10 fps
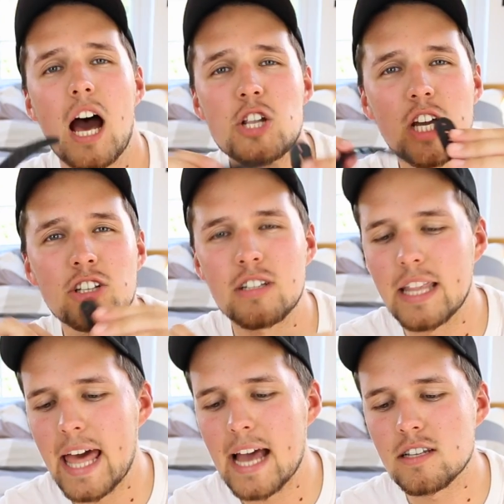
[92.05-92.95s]

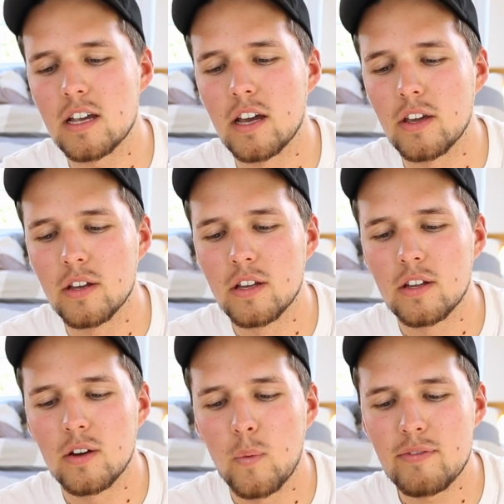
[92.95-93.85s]
adjuster there, so
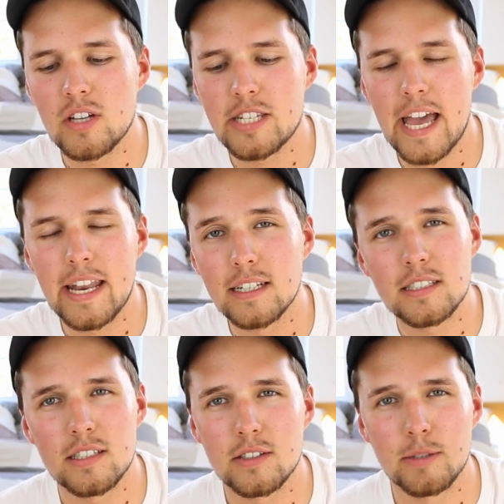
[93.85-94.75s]
size your head
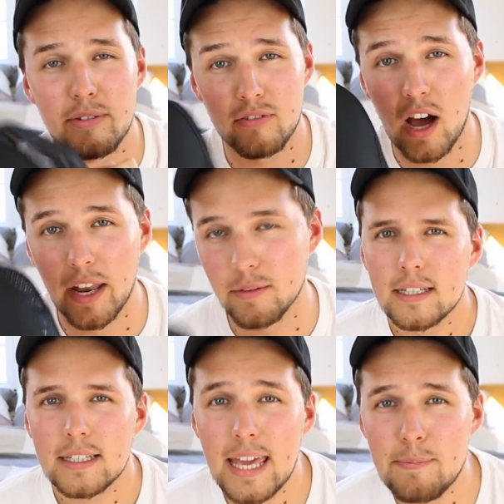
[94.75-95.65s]
is, you'll be fine.
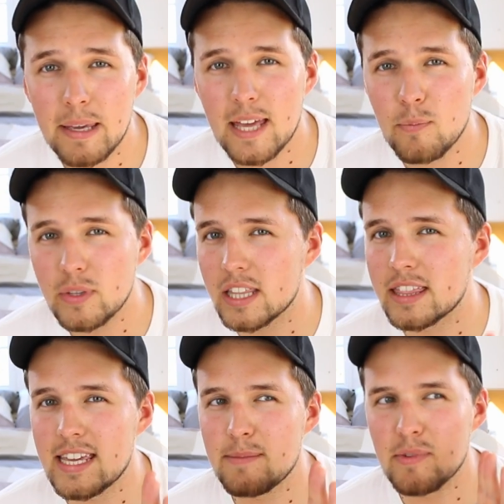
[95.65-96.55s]
Keeping in with the
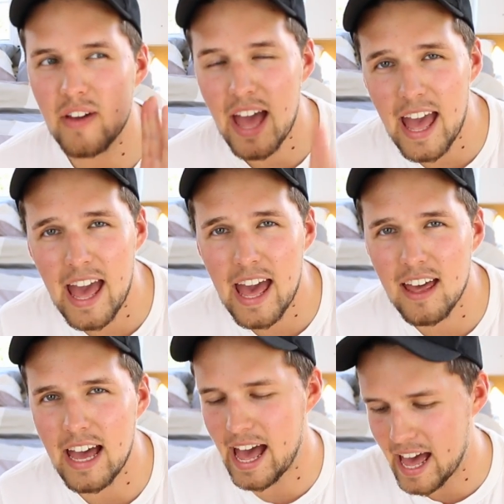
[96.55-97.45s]
theme of
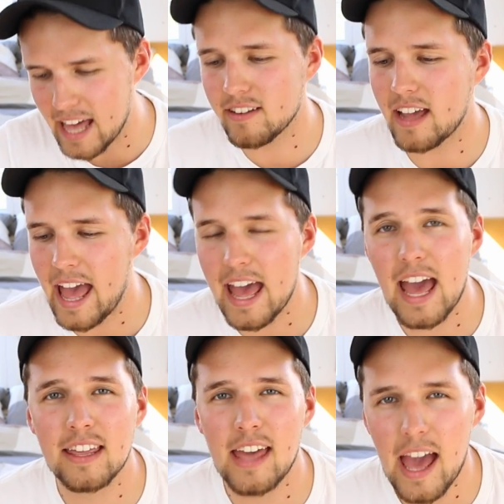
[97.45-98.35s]
hair and
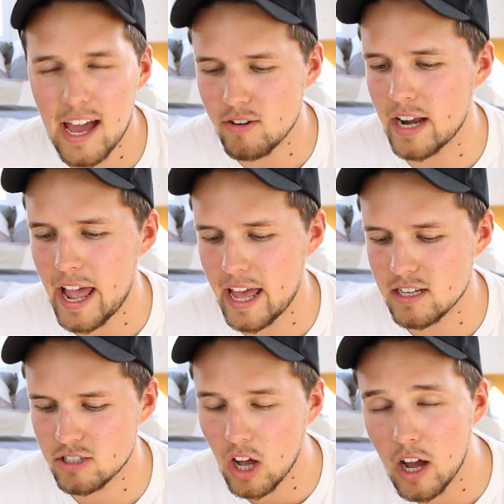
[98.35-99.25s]
hair care and
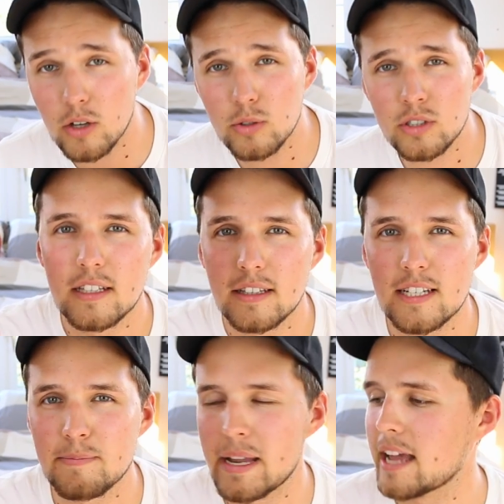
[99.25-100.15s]
hairstyles,
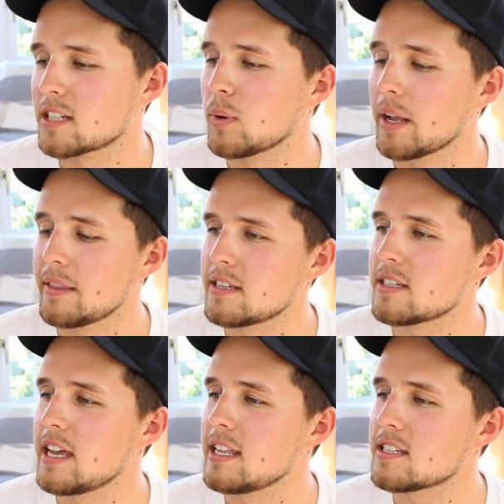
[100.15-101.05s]
this is my next one.
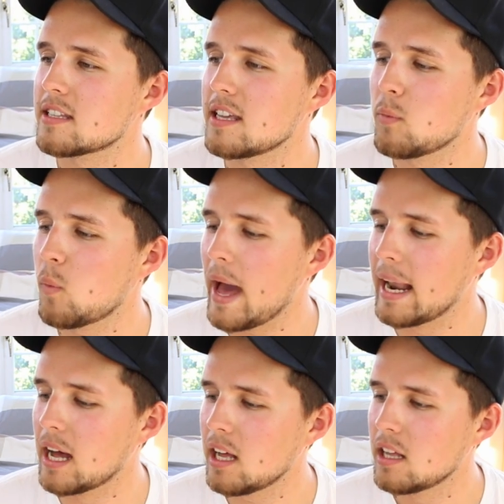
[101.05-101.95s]
This is the
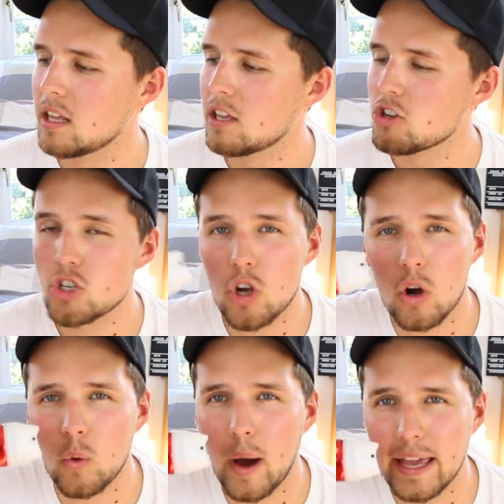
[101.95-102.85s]
Wella
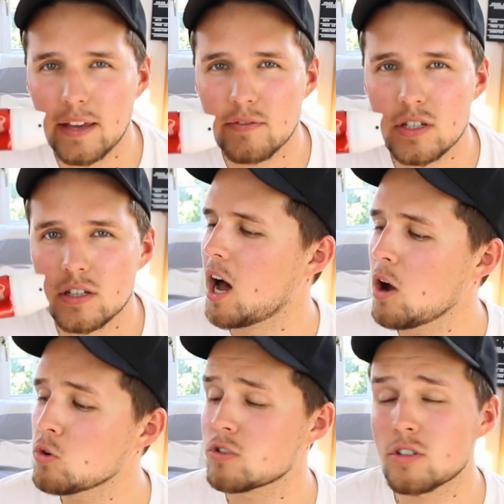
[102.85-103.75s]
Shockwaves
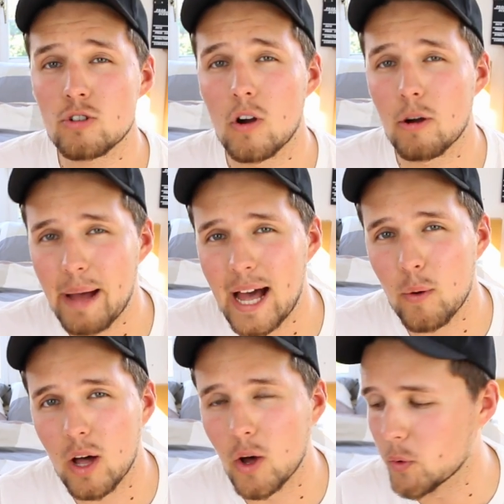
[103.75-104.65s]
Ultra Strong
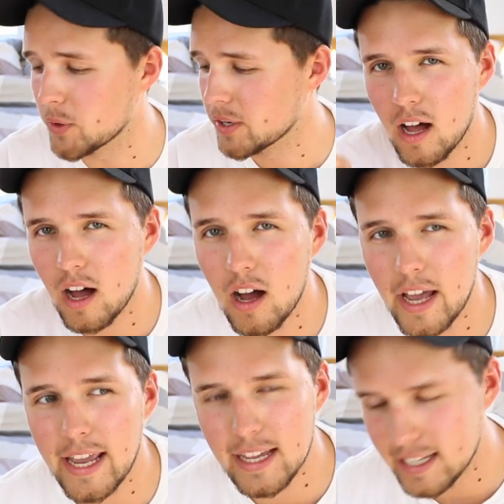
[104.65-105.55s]
Power Hold.
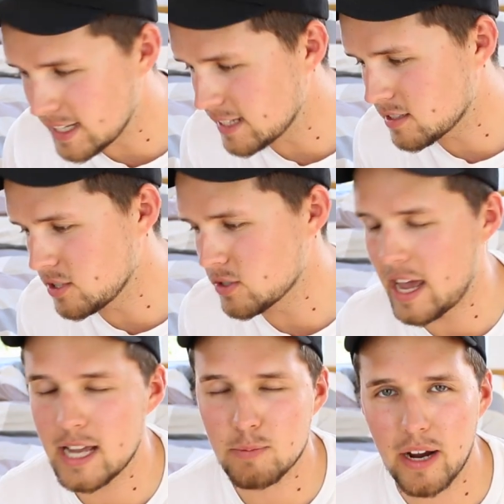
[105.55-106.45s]
I need to use
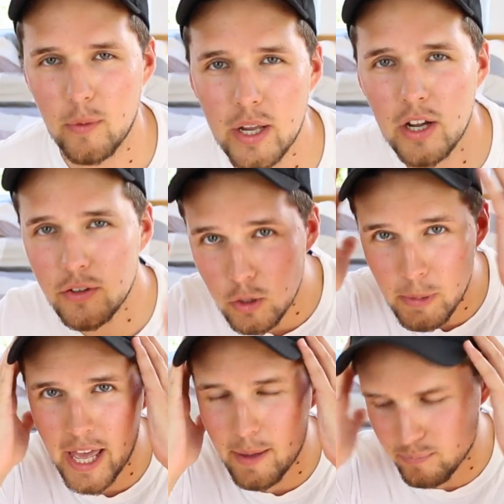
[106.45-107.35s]
hairspray. When I do my hair